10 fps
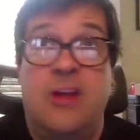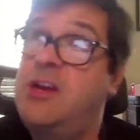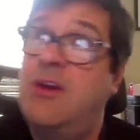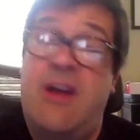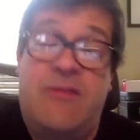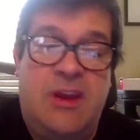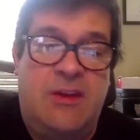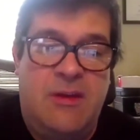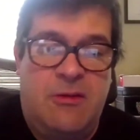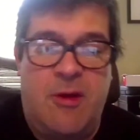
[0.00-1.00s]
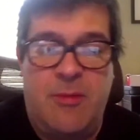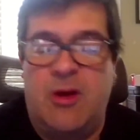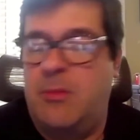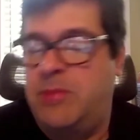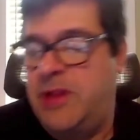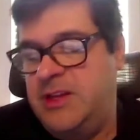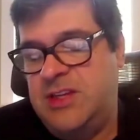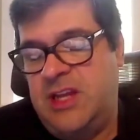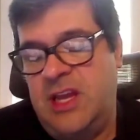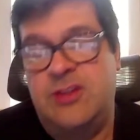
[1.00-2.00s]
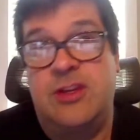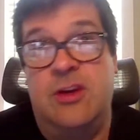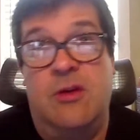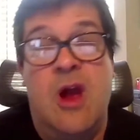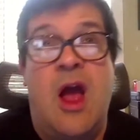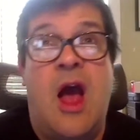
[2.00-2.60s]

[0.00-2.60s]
Do you have any criminal complaints against you?